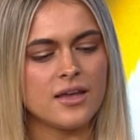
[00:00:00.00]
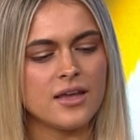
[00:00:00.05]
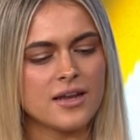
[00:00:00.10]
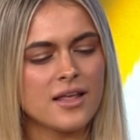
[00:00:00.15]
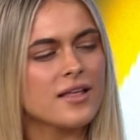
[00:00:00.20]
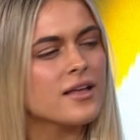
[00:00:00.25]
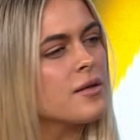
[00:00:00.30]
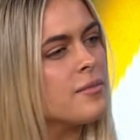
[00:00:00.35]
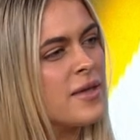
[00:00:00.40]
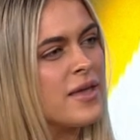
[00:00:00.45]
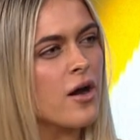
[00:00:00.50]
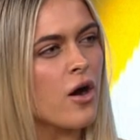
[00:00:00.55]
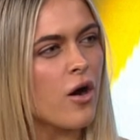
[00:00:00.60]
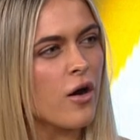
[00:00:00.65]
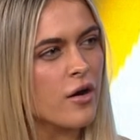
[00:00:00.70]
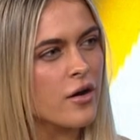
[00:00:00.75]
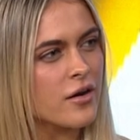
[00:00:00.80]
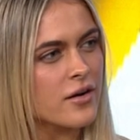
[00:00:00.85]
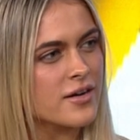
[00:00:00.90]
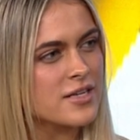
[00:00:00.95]
And that can be
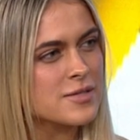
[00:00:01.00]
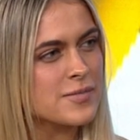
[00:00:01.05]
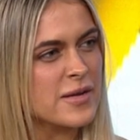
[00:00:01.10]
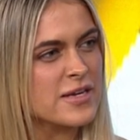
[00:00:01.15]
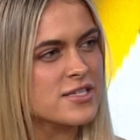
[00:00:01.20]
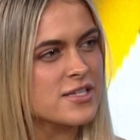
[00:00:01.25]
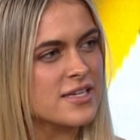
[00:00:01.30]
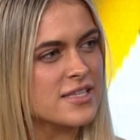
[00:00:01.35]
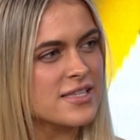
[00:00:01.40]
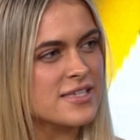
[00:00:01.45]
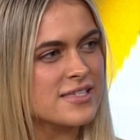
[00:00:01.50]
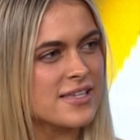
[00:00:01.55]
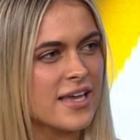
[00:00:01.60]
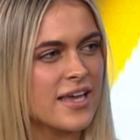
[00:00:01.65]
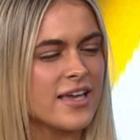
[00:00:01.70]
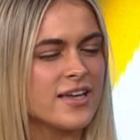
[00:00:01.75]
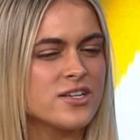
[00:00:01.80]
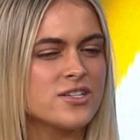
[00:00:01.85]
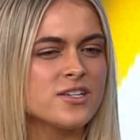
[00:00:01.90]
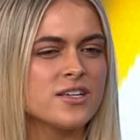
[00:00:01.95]
hard, mm-hmm. especially mm -hmm. at
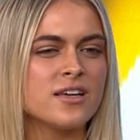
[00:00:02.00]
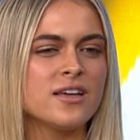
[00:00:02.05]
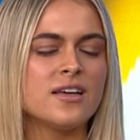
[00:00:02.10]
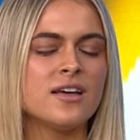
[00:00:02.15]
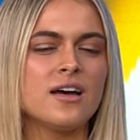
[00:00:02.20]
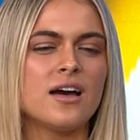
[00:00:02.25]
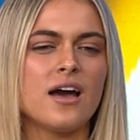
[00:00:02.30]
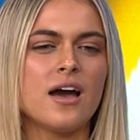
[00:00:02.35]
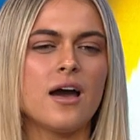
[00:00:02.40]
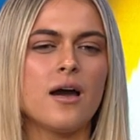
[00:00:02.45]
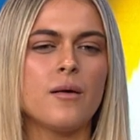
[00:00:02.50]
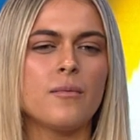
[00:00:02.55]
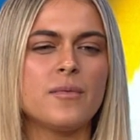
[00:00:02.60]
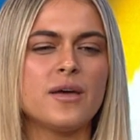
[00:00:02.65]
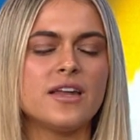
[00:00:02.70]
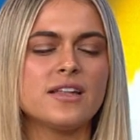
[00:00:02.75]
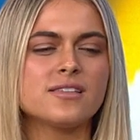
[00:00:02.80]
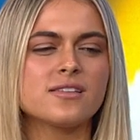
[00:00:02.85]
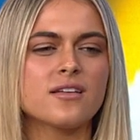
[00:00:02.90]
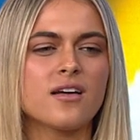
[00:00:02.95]
this age.
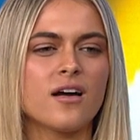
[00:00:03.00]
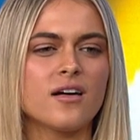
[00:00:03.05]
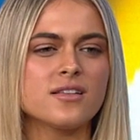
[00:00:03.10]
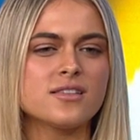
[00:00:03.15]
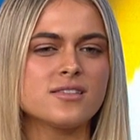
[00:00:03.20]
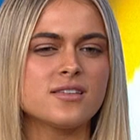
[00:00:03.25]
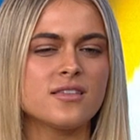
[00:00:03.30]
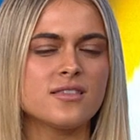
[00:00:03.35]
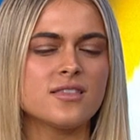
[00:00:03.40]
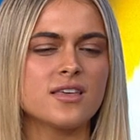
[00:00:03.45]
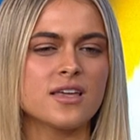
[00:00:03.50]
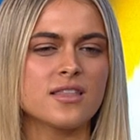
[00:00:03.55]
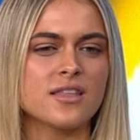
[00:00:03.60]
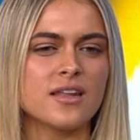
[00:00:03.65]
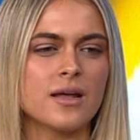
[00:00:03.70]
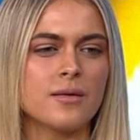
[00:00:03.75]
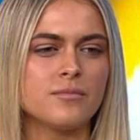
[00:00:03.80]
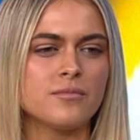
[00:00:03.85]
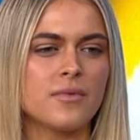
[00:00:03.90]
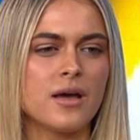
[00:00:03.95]
Um, and it's a constant thing
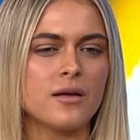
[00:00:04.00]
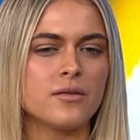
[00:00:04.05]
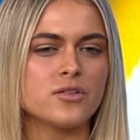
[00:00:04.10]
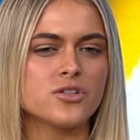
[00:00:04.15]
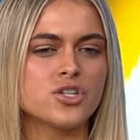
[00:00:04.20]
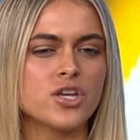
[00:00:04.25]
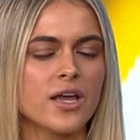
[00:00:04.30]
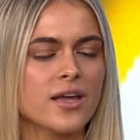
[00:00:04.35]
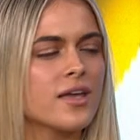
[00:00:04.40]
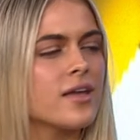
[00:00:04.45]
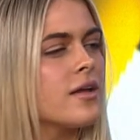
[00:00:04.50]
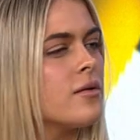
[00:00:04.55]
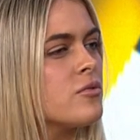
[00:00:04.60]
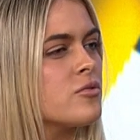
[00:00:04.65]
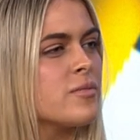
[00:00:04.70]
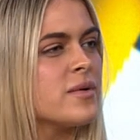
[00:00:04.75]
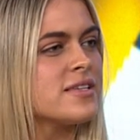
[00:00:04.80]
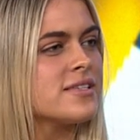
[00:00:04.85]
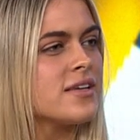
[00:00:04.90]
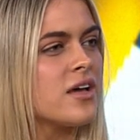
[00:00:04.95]
that I'm checking in
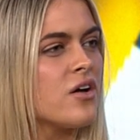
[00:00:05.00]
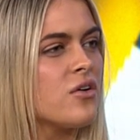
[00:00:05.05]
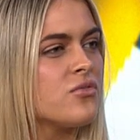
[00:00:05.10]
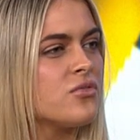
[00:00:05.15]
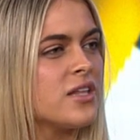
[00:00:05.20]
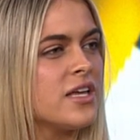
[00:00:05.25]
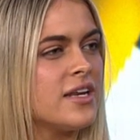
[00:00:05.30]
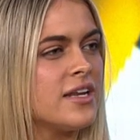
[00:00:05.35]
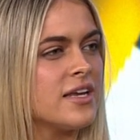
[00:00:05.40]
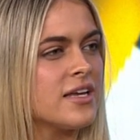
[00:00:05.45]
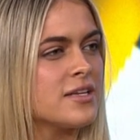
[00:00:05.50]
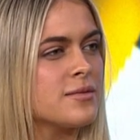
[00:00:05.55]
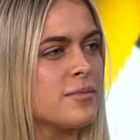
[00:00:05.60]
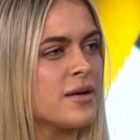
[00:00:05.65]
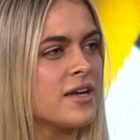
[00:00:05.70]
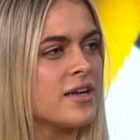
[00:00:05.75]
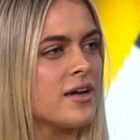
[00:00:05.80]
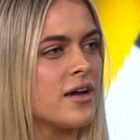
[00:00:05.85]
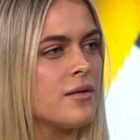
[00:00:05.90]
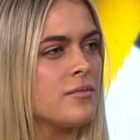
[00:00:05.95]
with myself, leaning into
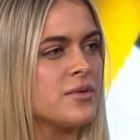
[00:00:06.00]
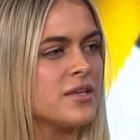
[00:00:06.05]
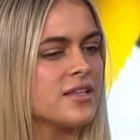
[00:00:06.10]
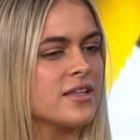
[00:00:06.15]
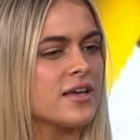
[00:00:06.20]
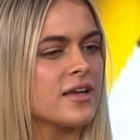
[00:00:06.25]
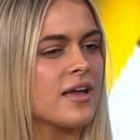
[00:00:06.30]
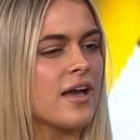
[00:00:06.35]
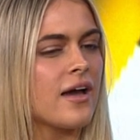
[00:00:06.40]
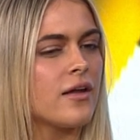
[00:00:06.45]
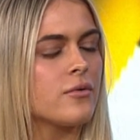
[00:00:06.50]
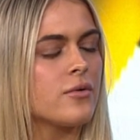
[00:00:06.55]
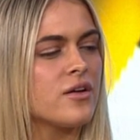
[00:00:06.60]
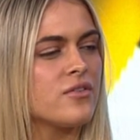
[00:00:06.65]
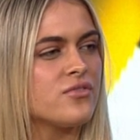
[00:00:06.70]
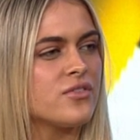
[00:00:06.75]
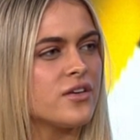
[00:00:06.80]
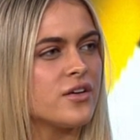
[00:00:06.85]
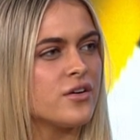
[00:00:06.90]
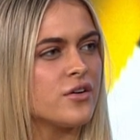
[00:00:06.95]
my gut, being like, how do
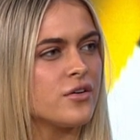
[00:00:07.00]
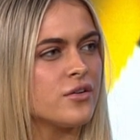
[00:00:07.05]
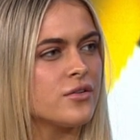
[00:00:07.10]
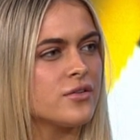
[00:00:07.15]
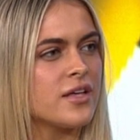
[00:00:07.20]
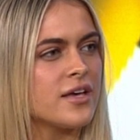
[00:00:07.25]
I feel?